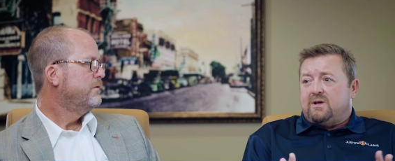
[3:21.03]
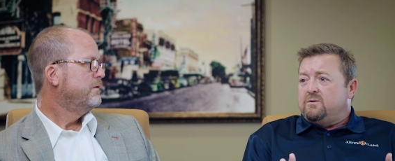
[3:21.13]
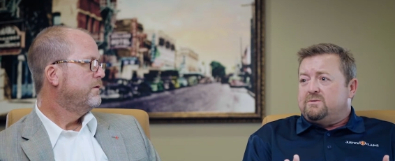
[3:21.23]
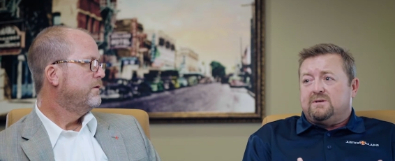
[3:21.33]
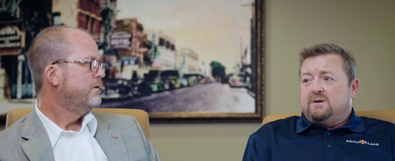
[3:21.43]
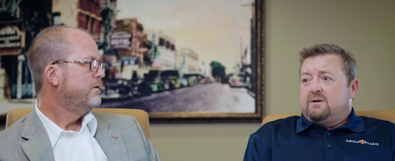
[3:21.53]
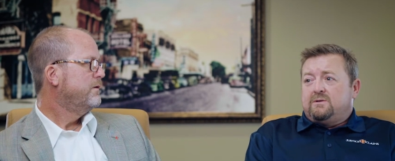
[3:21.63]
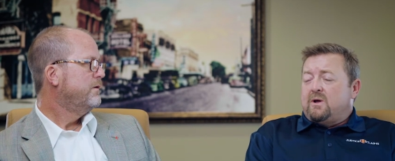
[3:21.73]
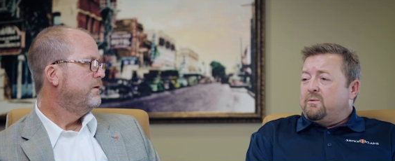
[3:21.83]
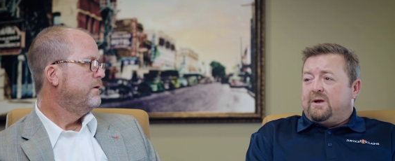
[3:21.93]
Speaker 1: and those
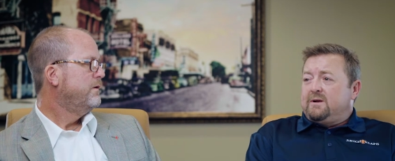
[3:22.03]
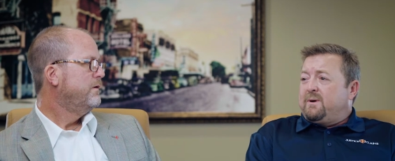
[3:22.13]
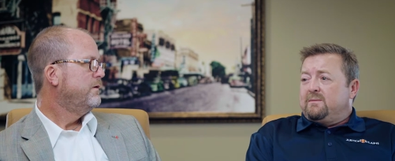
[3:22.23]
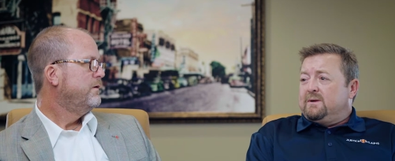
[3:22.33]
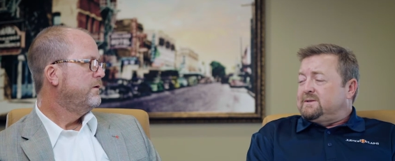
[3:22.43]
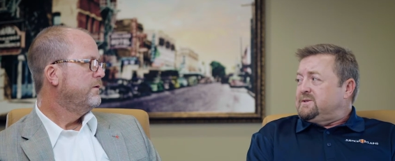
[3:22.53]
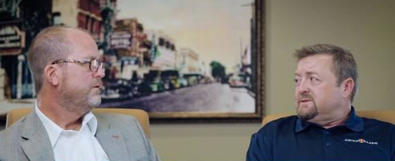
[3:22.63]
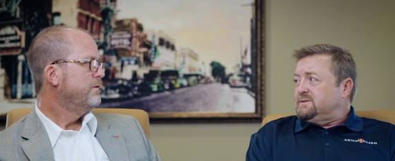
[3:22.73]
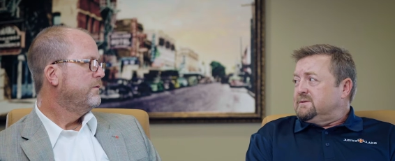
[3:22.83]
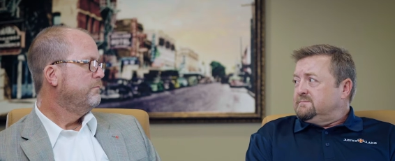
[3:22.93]
don't need a public
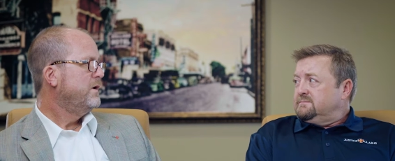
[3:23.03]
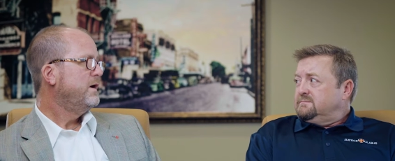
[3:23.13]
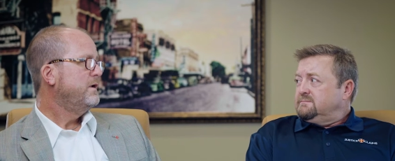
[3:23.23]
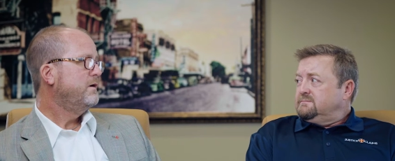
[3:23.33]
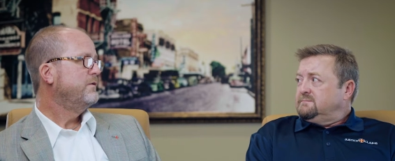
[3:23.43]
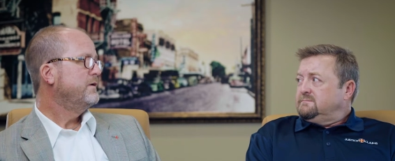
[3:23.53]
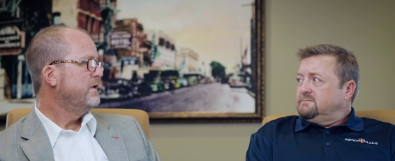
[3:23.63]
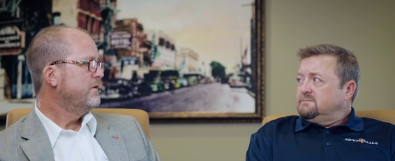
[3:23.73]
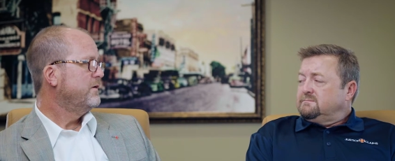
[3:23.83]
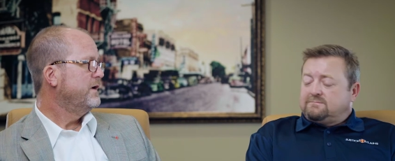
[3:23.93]
adjuster. But on
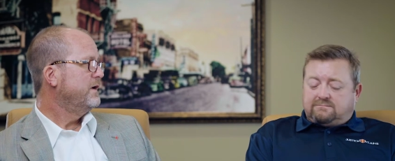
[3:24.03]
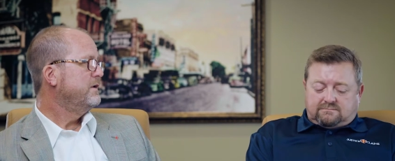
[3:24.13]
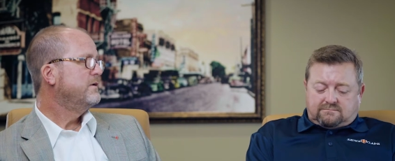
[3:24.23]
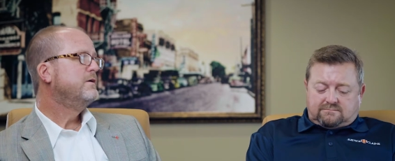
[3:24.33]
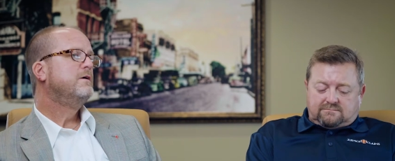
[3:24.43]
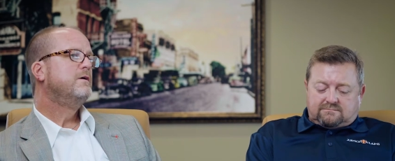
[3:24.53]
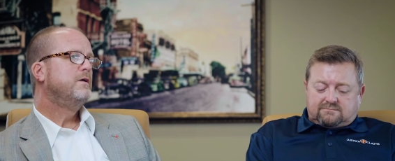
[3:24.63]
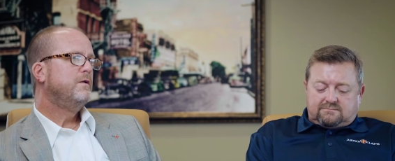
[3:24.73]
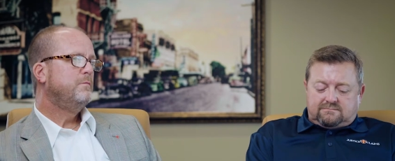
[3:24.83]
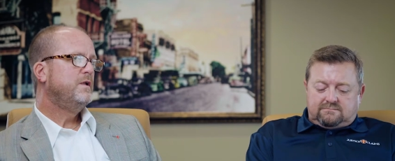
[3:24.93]
the other hand,
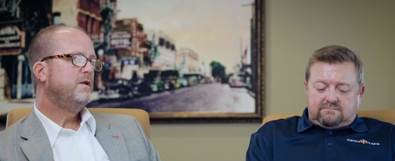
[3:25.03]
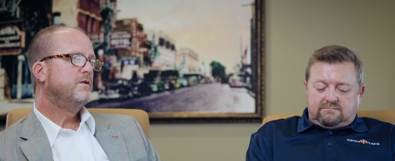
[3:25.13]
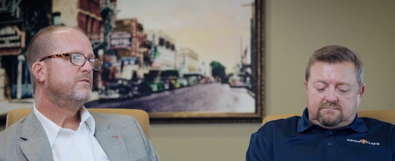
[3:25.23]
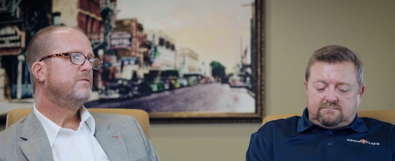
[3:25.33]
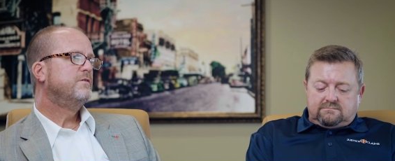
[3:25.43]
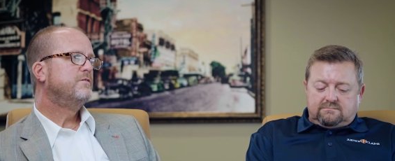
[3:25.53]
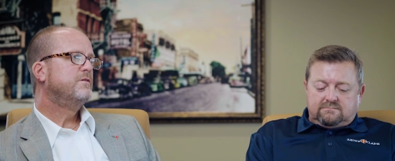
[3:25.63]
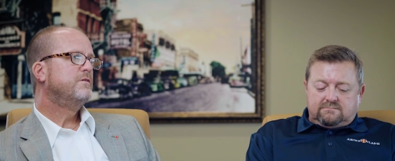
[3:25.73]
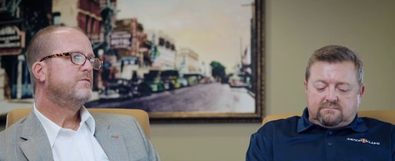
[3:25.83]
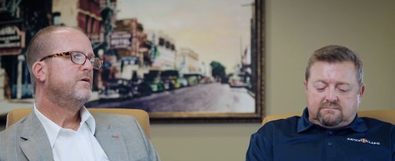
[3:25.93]
in many
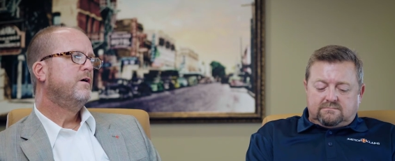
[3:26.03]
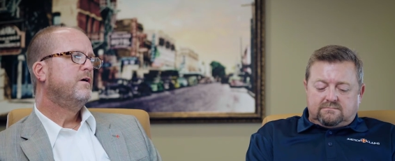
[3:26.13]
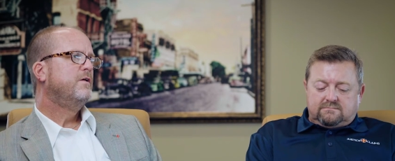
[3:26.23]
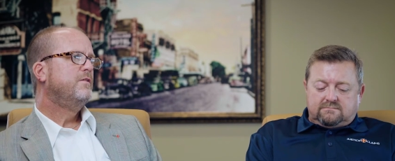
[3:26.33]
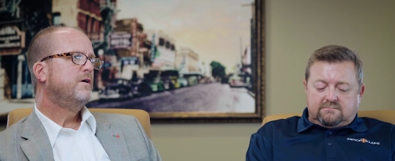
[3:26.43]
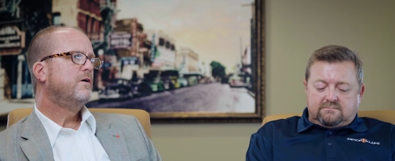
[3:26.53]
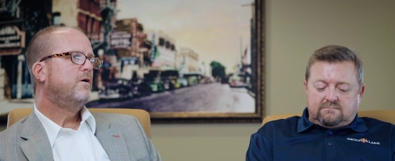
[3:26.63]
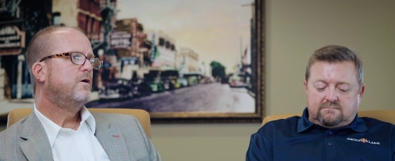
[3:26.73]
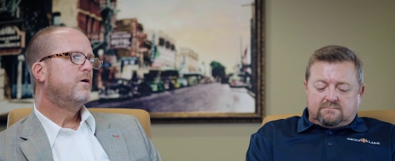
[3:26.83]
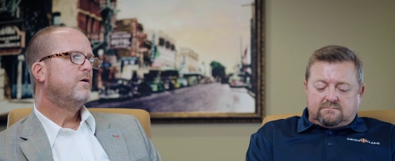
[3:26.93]
instances,
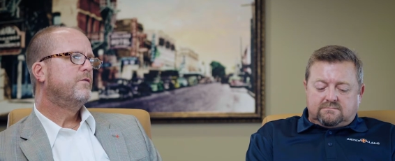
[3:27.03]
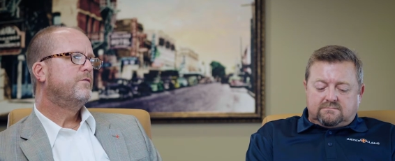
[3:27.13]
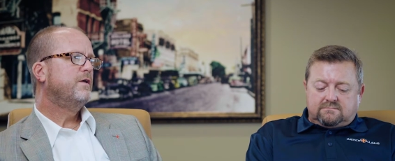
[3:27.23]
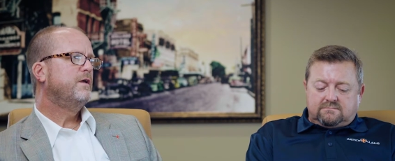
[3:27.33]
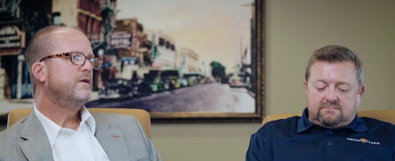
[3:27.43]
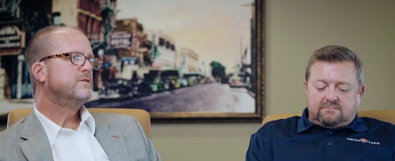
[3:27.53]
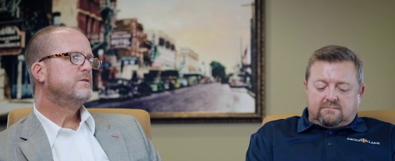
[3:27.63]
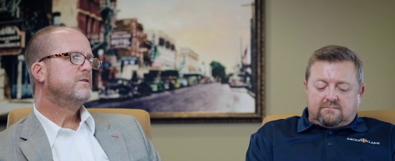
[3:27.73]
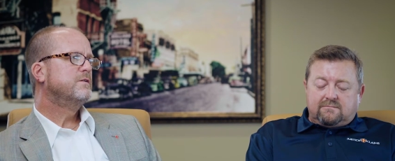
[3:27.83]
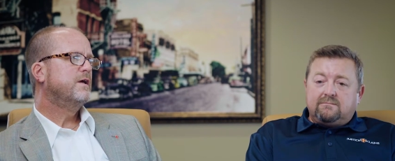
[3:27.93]
there are
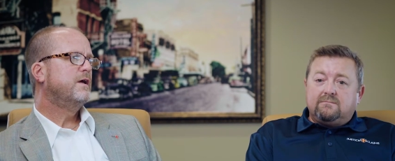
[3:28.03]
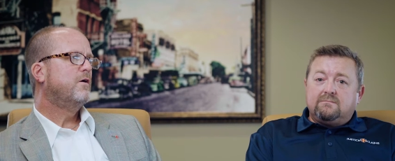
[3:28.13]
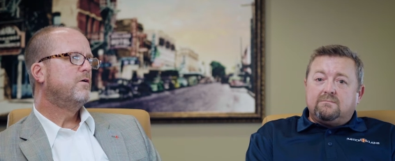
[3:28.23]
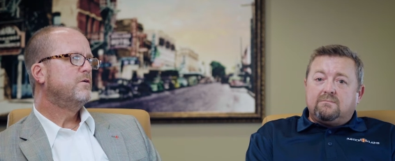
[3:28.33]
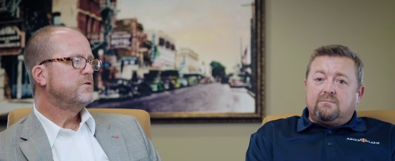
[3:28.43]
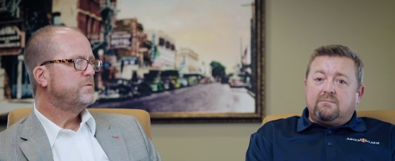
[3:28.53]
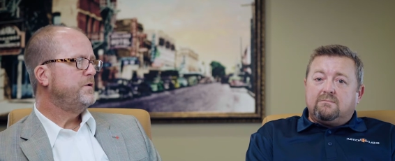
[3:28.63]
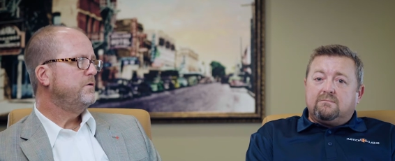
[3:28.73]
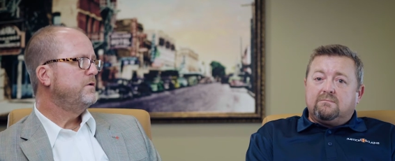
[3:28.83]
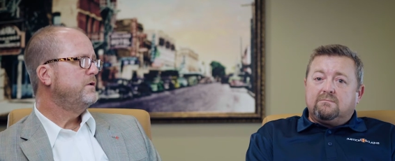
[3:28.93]
things that are
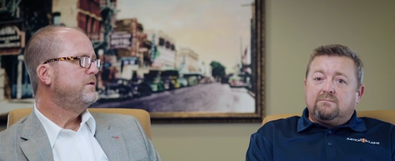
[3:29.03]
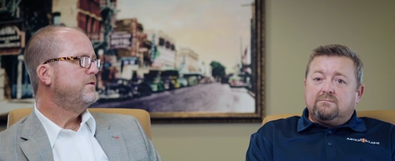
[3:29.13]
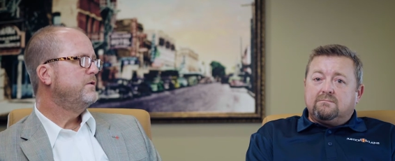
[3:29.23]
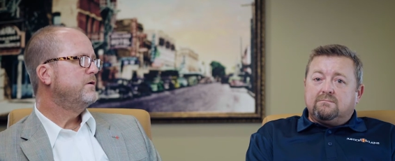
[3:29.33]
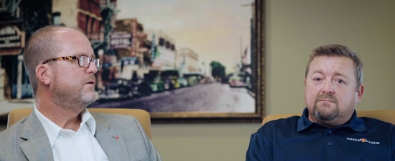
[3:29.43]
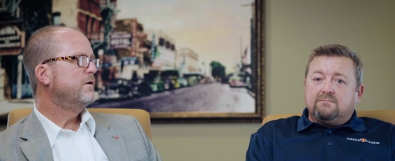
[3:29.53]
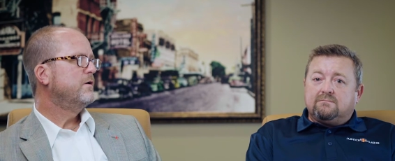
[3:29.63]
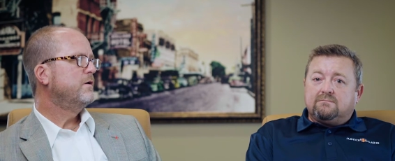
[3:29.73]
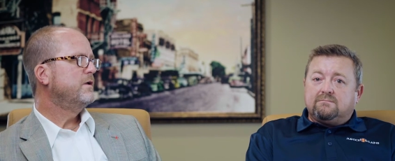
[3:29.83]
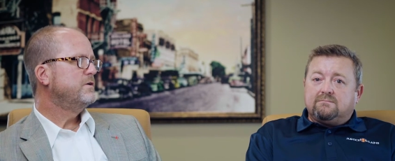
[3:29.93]
disputed, there
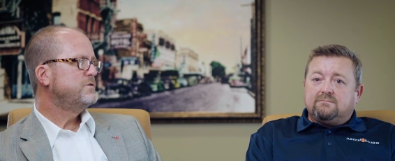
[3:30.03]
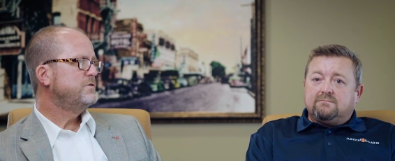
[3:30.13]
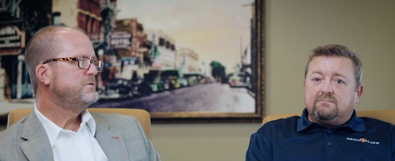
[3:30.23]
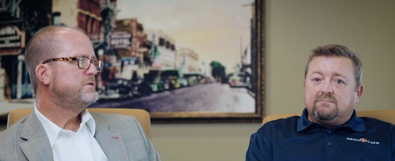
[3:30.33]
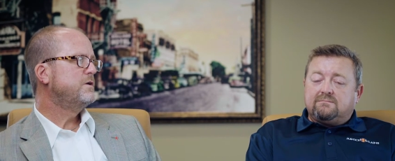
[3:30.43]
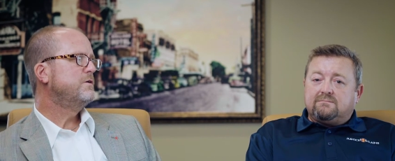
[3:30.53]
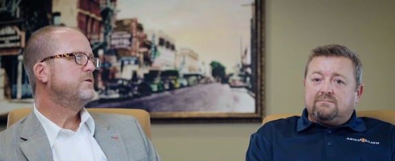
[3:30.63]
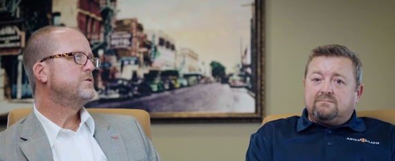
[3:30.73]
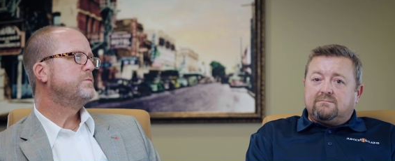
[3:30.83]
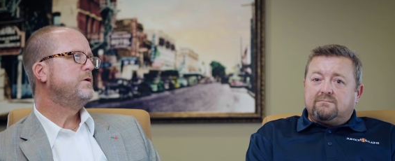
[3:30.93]
are issues that
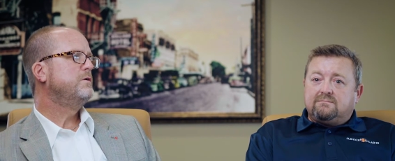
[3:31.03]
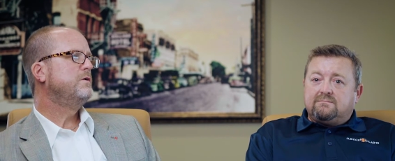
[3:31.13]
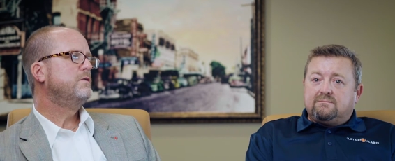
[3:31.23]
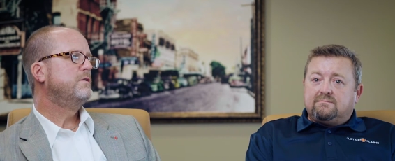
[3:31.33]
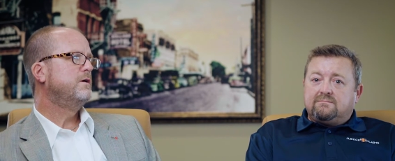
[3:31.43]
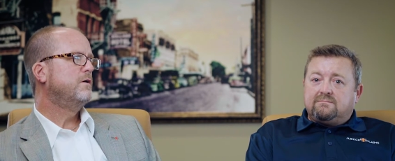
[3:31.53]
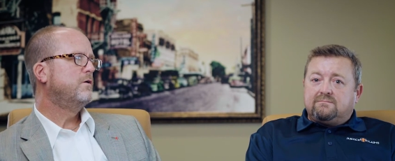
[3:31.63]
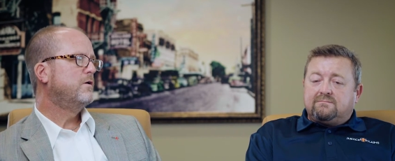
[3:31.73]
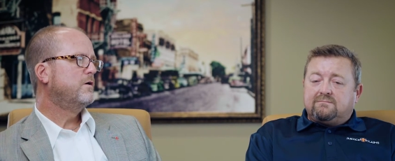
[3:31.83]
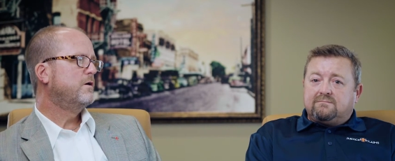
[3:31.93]
are disputed,
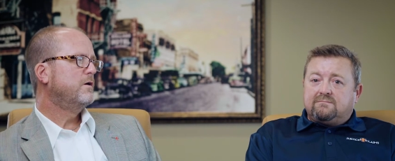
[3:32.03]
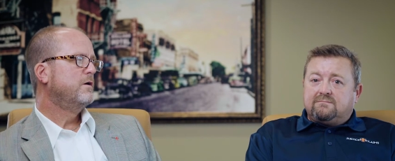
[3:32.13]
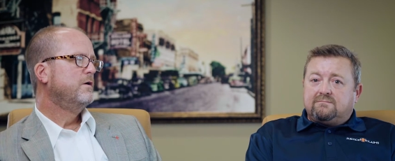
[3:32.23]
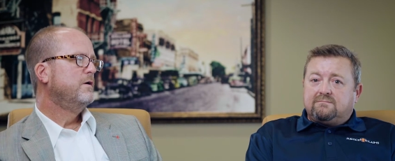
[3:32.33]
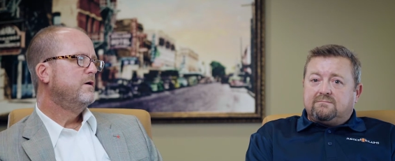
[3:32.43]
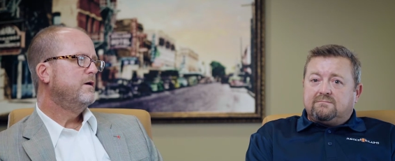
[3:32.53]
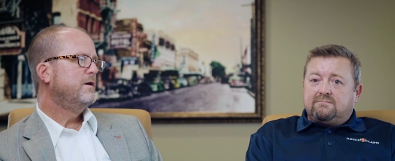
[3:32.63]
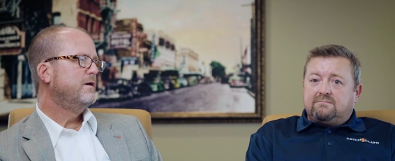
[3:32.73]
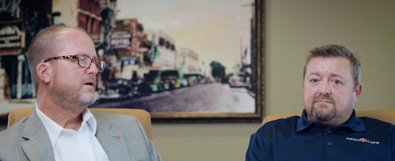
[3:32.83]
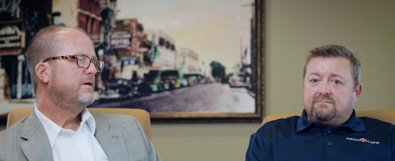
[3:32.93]
there are
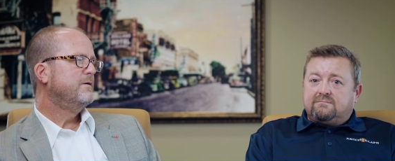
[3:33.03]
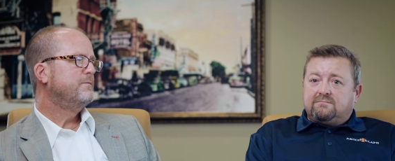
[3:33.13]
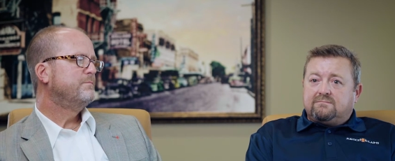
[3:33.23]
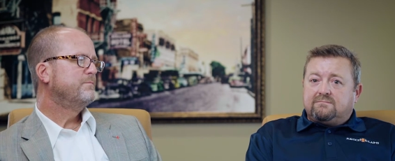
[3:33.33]
uh,